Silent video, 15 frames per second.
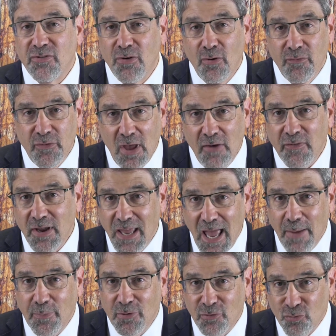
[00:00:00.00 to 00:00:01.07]
so if you have a
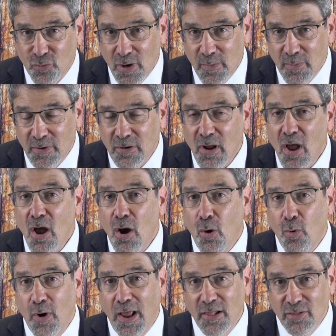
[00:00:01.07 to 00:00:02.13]
gap in treatment
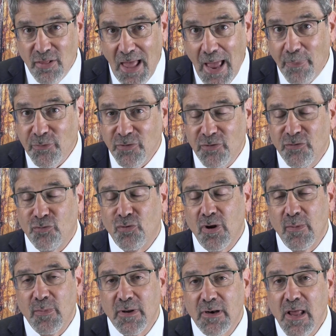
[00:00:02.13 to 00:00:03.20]
or a lapse in
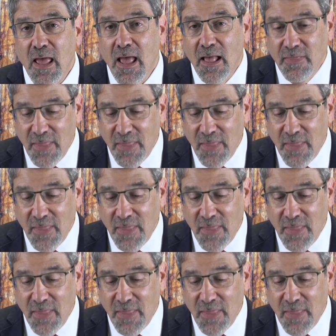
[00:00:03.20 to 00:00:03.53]
treatment,